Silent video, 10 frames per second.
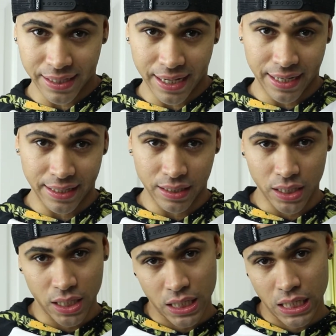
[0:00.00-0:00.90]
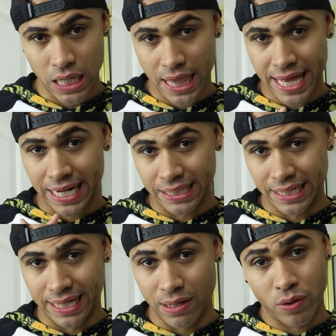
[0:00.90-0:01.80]
And that is
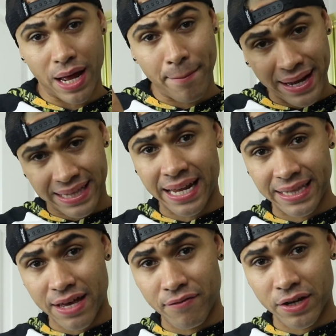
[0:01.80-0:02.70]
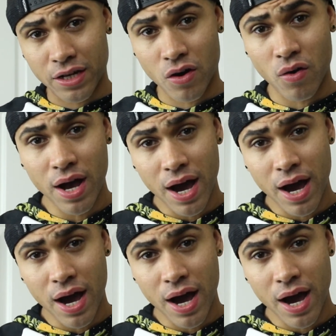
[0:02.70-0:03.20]
it. And when I make that in-depth video,